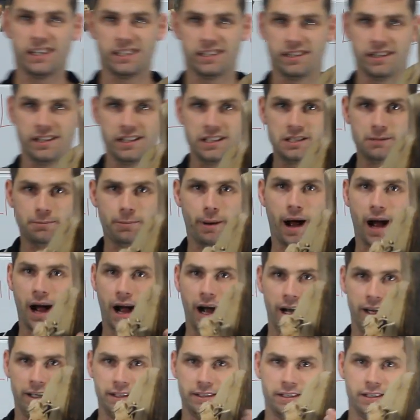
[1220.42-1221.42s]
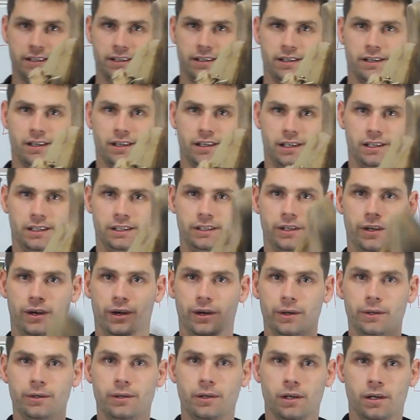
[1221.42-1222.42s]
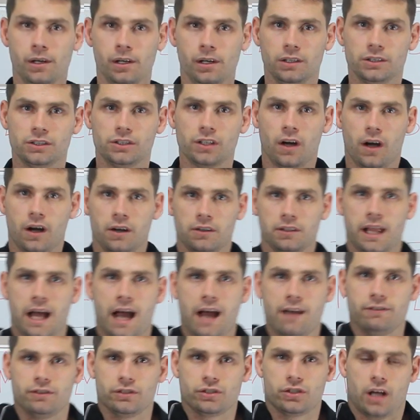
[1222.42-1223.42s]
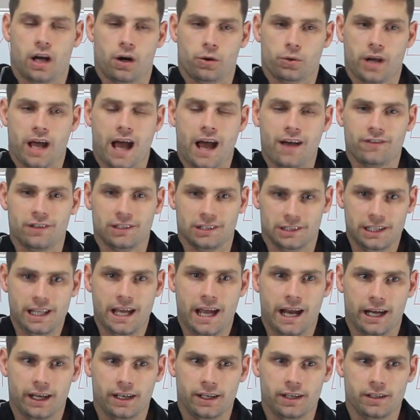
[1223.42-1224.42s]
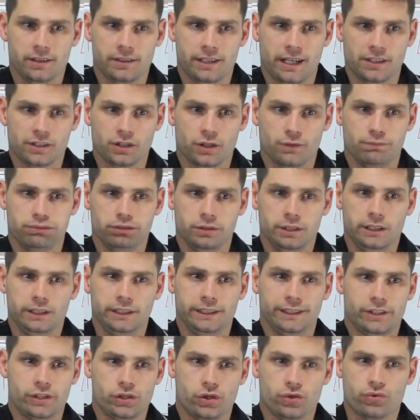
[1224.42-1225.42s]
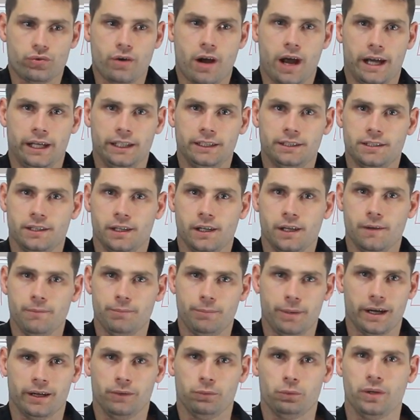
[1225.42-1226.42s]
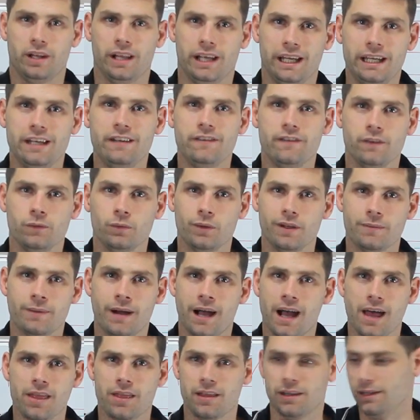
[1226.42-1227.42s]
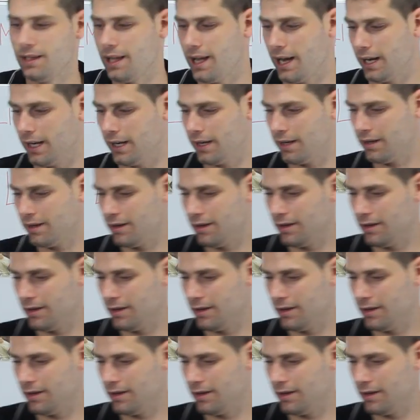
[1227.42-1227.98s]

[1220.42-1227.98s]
this part, So I would have a leg that's completely straight, but even with my other leg.